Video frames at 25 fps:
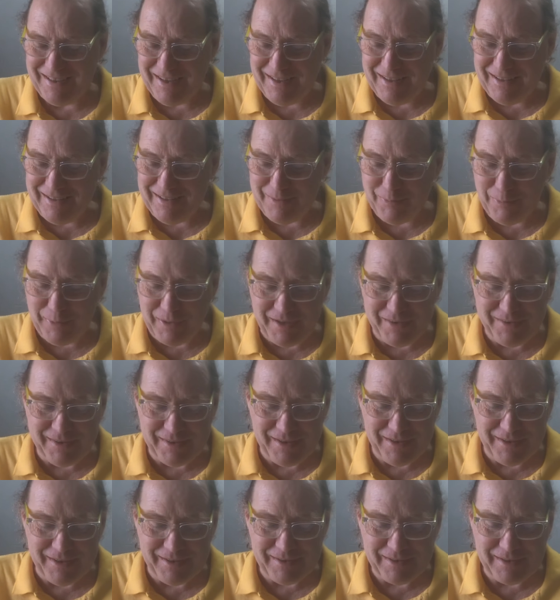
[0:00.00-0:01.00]
The
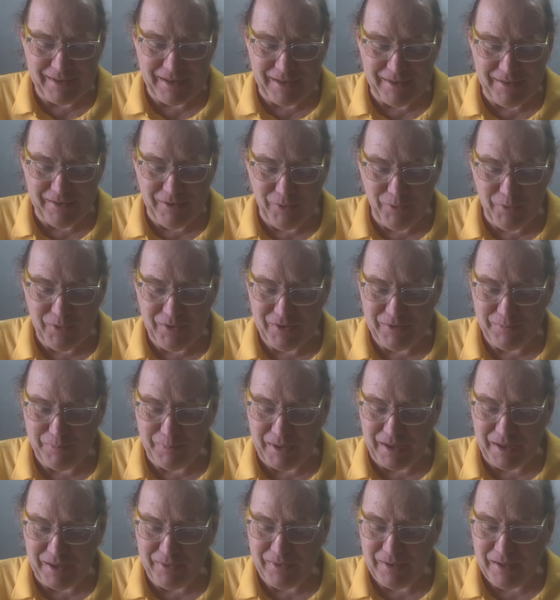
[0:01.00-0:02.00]
president can hold his
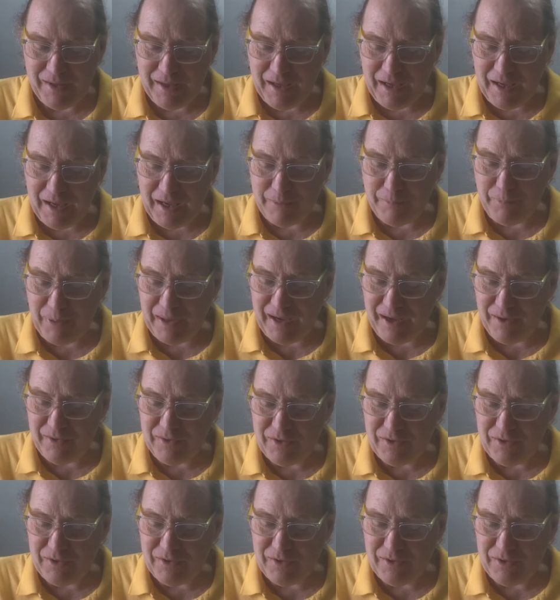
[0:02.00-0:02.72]
breath and pound